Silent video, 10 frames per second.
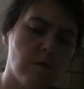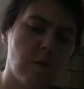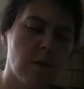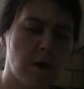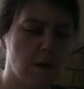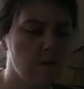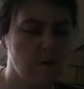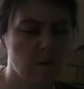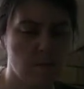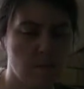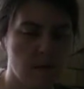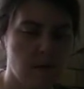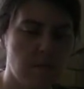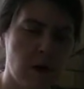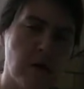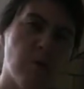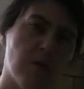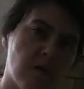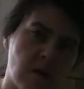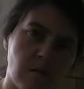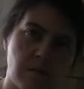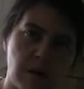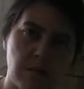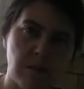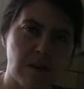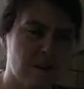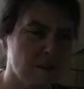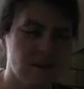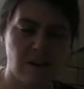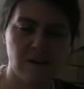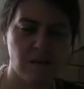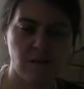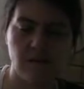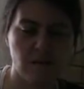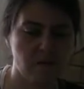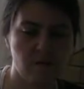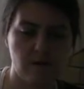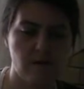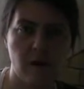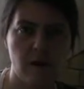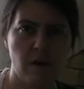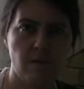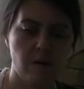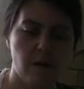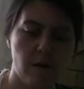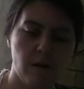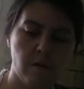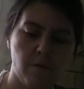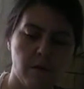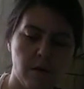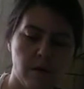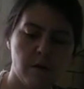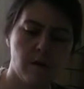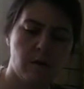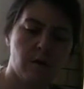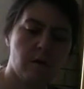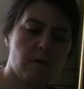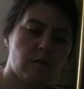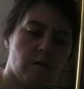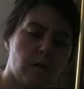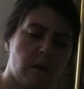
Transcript: you might lose something you might win something but that, that doesn't define everything so the